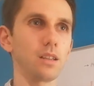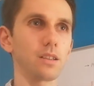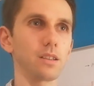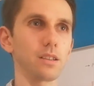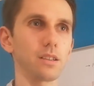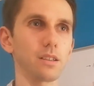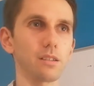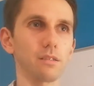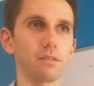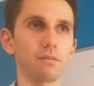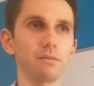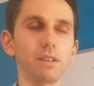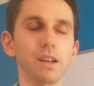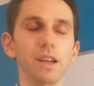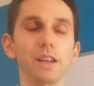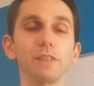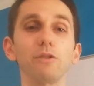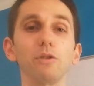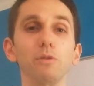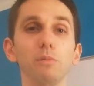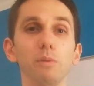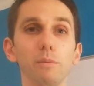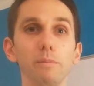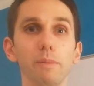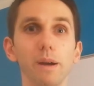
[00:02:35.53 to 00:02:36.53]
The, it
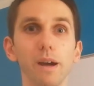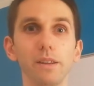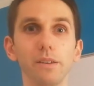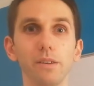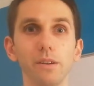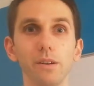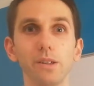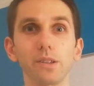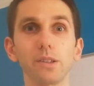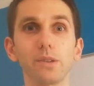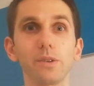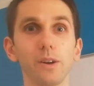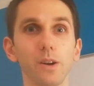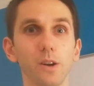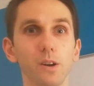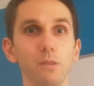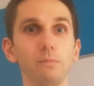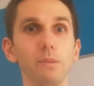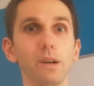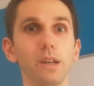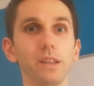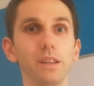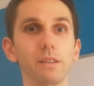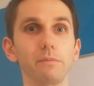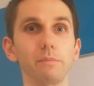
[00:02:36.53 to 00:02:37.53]
will be better, it's
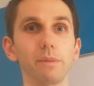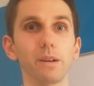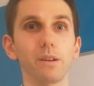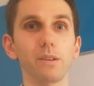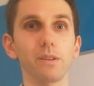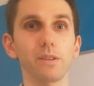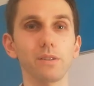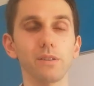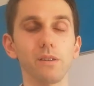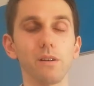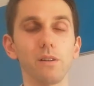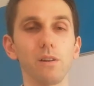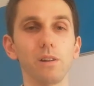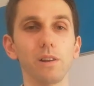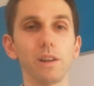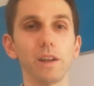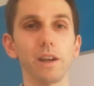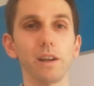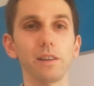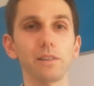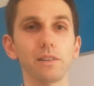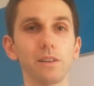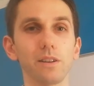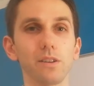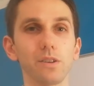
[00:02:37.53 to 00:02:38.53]
recommended, because all
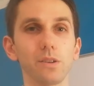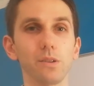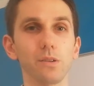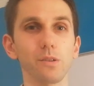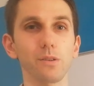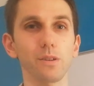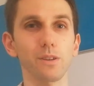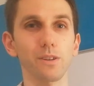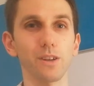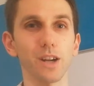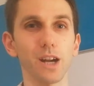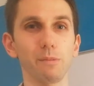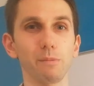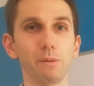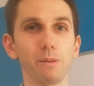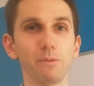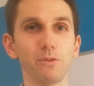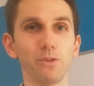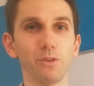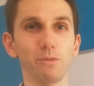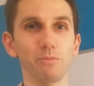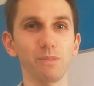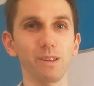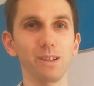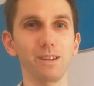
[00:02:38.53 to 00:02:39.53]
health issues are coming
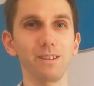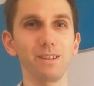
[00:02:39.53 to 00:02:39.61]
from